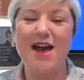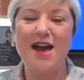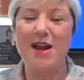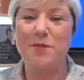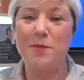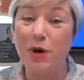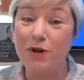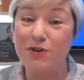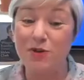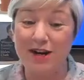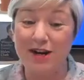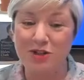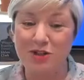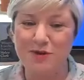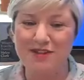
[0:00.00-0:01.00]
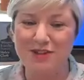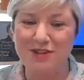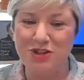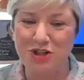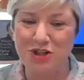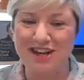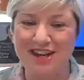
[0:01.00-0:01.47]
and a postgraduate
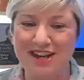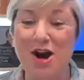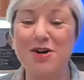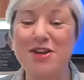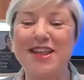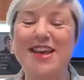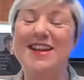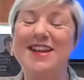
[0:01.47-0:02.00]
student currently